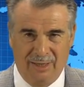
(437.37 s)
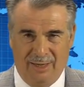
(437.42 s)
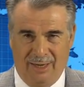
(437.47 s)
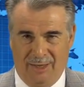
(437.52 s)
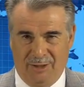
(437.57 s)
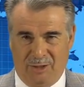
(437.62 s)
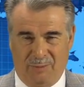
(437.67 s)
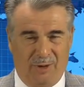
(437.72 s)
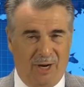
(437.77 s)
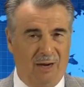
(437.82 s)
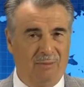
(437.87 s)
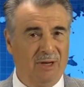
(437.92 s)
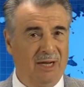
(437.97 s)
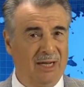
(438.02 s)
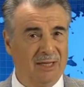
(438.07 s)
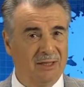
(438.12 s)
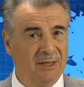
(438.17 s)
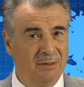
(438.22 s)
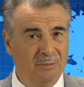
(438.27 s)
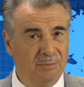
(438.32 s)
And the Bible
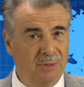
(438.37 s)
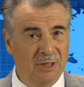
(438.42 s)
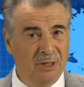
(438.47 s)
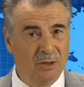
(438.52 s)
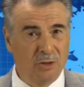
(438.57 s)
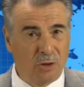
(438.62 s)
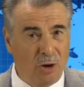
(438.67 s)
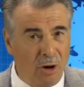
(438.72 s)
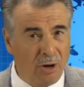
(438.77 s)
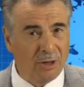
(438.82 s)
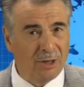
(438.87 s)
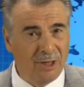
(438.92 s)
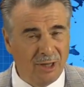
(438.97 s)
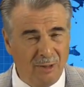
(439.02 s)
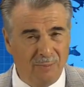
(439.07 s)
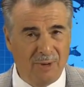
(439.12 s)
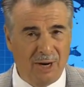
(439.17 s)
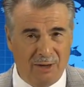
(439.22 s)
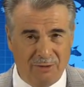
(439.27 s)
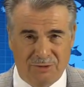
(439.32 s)
had been talking
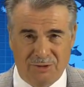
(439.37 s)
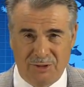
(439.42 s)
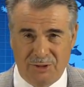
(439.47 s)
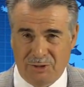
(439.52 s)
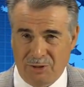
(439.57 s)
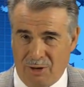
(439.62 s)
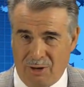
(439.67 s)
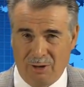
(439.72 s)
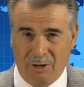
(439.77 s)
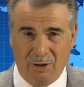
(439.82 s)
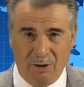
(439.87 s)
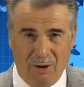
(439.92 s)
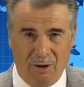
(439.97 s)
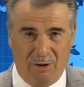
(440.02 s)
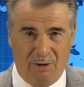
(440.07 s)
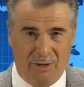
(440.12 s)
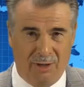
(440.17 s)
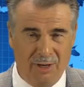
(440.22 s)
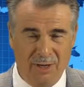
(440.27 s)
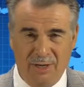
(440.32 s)
about this all
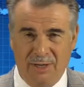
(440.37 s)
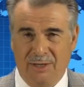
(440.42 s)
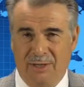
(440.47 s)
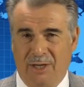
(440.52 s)
along.